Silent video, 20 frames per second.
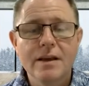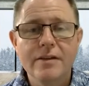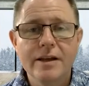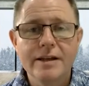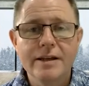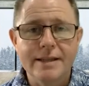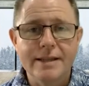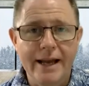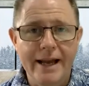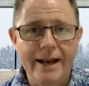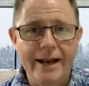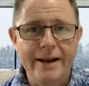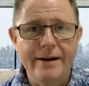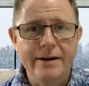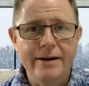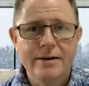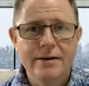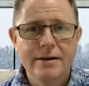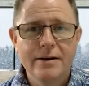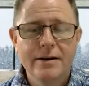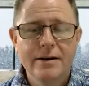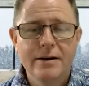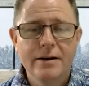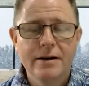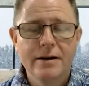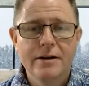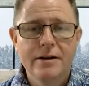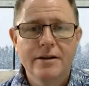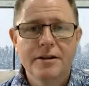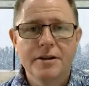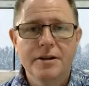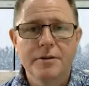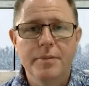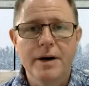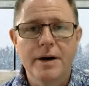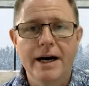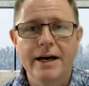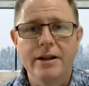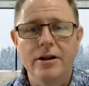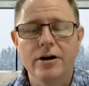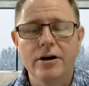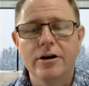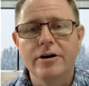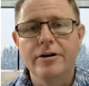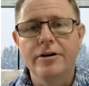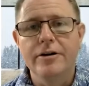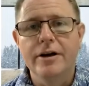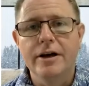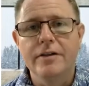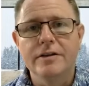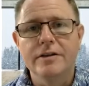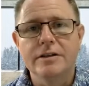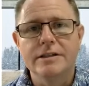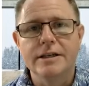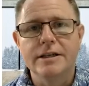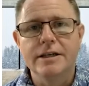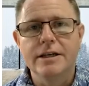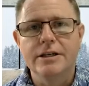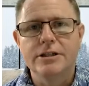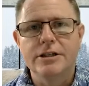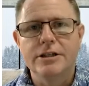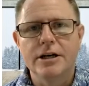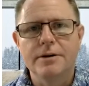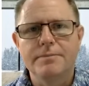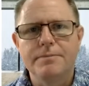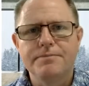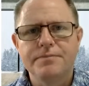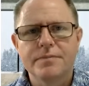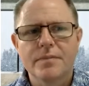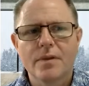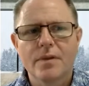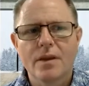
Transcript: There's the header, the payload, and the signature.